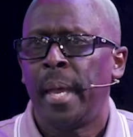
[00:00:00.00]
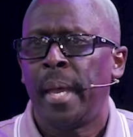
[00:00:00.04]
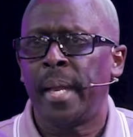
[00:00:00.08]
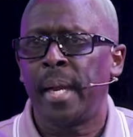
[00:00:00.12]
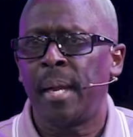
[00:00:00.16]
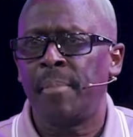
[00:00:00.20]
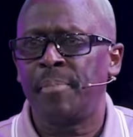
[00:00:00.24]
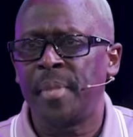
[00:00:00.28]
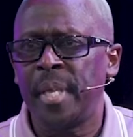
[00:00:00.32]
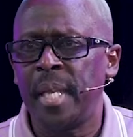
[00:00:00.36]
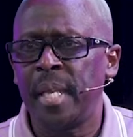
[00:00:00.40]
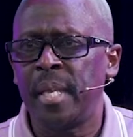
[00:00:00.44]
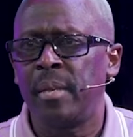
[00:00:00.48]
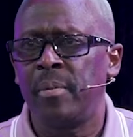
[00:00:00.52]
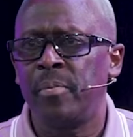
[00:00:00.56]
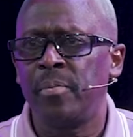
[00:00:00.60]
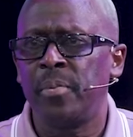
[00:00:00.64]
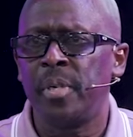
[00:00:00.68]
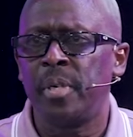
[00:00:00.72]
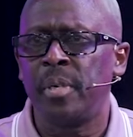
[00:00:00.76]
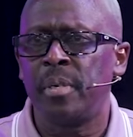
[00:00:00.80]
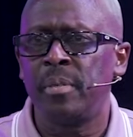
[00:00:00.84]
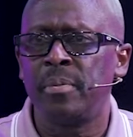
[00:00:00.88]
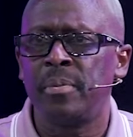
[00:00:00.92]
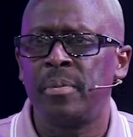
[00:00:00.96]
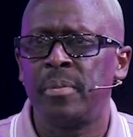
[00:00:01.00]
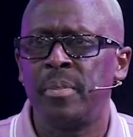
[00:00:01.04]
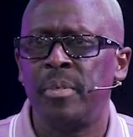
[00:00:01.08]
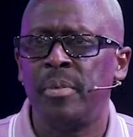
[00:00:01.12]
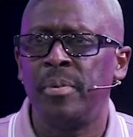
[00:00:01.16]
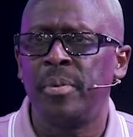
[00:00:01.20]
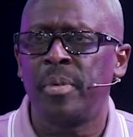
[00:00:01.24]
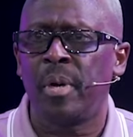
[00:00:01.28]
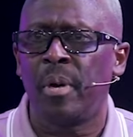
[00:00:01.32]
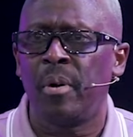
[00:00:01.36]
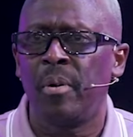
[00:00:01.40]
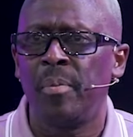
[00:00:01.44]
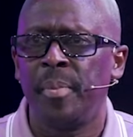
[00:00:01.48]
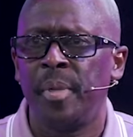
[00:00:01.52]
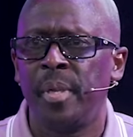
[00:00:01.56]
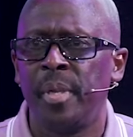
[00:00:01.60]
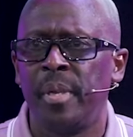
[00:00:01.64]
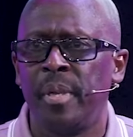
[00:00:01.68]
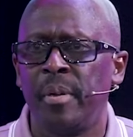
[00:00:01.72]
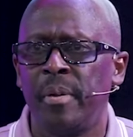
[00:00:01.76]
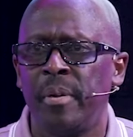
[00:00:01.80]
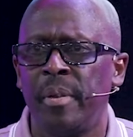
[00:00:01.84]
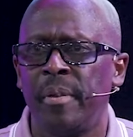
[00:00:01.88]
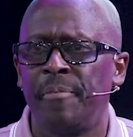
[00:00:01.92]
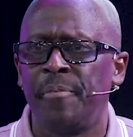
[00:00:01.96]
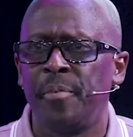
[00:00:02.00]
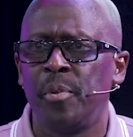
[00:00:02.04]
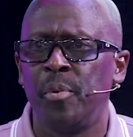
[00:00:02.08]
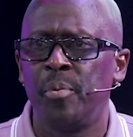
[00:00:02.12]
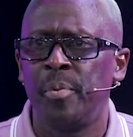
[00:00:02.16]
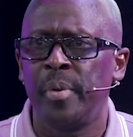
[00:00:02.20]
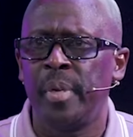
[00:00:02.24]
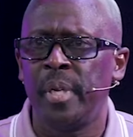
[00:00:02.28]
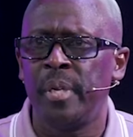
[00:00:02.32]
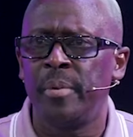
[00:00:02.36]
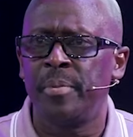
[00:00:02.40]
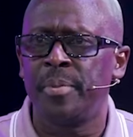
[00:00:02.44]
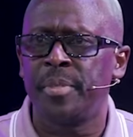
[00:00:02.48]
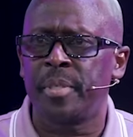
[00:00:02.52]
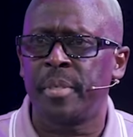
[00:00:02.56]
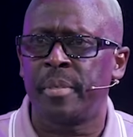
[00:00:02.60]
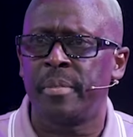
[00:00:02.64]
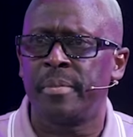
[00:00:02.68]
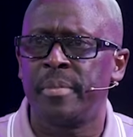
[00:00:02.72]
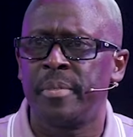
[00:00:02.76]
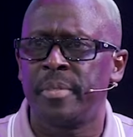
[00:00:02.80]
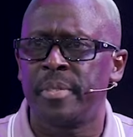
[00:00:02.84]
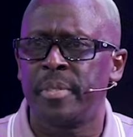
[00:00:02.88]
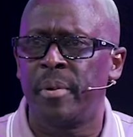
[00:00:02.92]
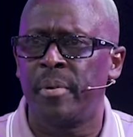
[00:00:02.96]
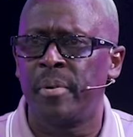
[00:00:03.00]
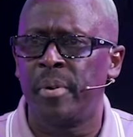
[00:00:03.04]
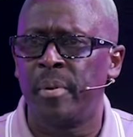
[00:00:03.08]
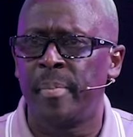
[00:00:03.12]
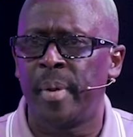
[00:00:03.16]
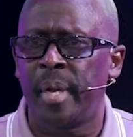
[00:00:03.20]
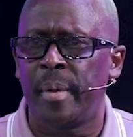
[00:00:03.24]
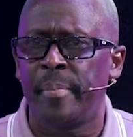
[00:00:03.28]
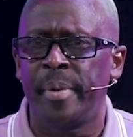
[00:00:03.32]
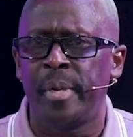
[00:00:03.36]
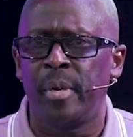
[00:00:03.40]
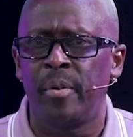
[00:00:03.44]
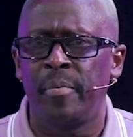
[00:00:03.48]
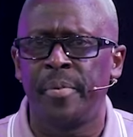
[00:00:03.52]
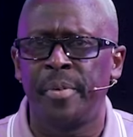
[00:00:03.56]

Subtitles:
And I'm thinking, well, you called me here. If you really was concerned about me